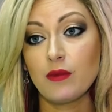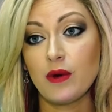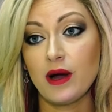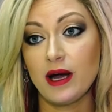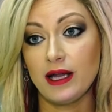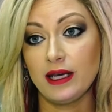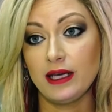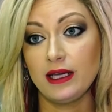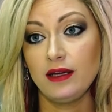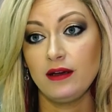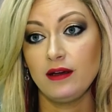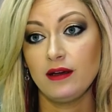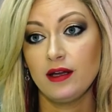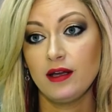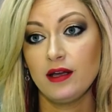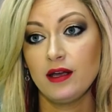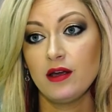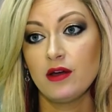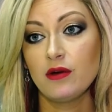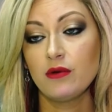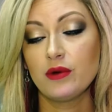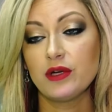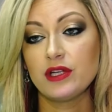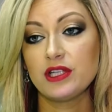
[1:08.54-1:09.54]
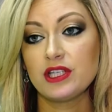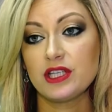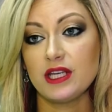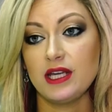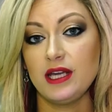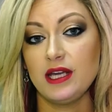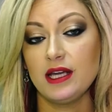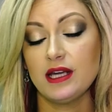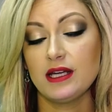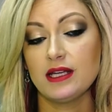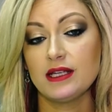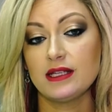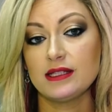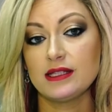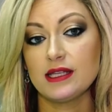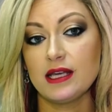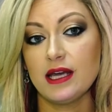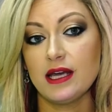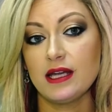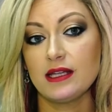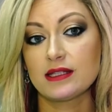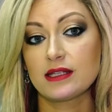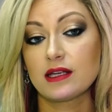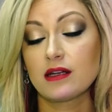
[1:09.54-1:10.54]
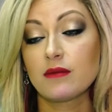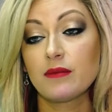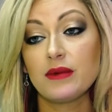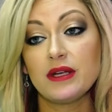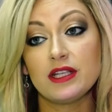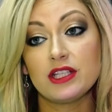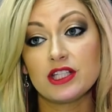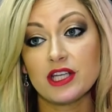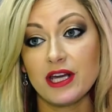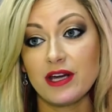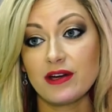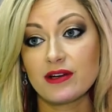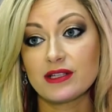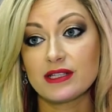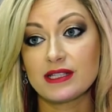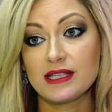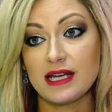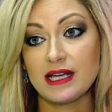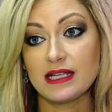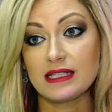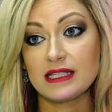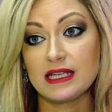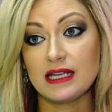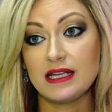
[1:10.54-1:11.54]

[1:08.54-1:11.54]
whitening, which is, it's going to be chair side